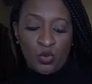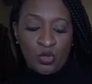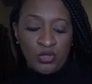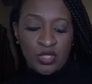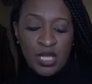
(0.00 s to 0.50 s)

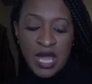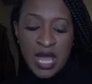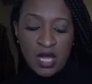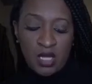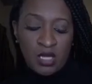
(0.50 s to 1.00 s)
on the
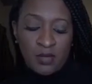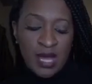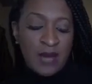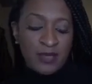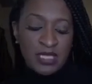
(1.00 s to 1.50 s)

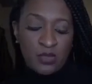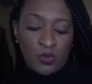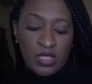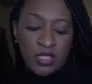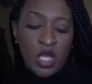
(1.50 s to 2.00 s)
opposite
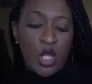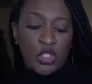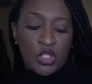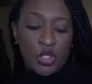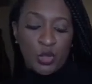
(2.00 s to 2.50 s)
week.
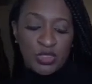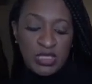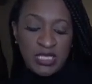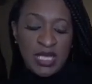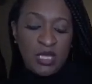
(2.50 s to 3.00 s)
So
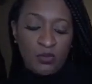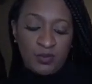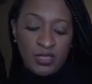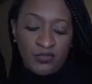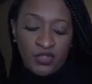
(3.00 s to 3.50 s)
today will
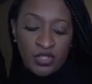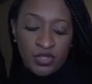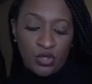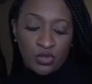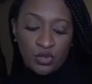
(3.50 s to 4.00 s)
be the first
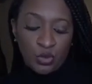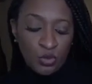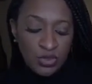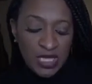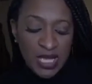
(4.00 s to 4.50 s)
Talk
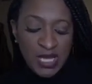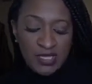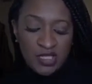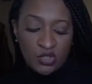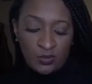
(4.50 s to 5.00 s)
Tuesday,
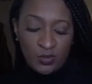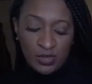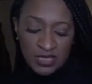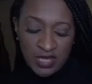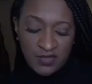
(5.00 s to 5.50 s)
and then it's going to be
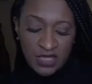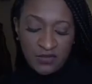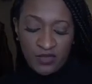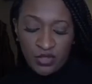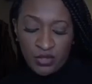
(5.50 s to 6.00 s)
on the
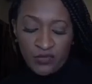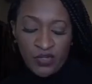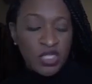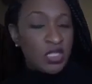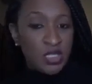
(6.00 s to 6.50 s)
17th and the
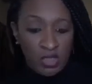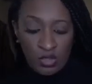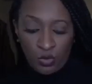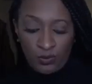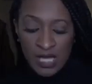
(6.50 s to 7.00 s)
31st, and then the
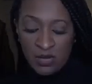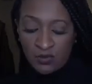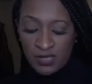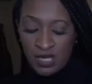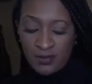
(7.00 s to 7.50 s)
new blog will
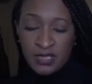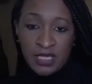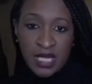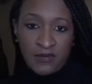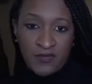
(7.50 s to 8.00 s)
be coming the
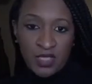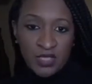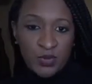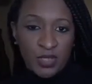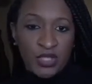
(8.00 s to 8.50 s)
9th and
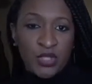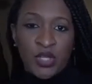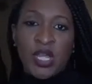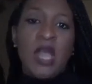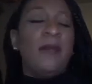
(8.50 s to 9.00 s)
the
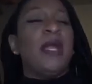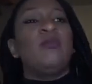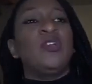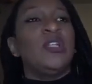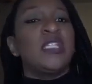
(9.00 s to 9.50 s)
23rd. But I'm
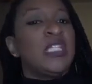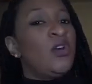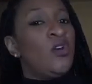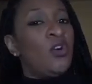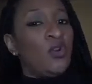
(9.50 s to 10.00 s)
going to list
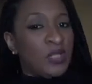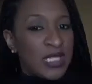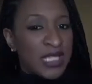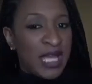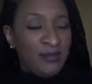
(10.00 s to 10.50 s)
it all on the
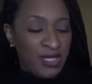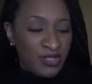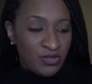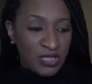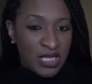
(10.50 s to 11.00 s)
site. Make
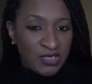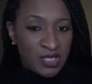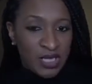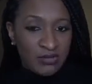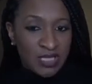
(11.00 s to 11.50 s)
sure you guys
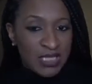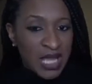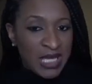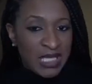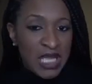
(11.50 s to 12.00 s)
check out the
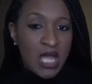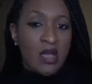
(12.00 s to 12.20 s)
site,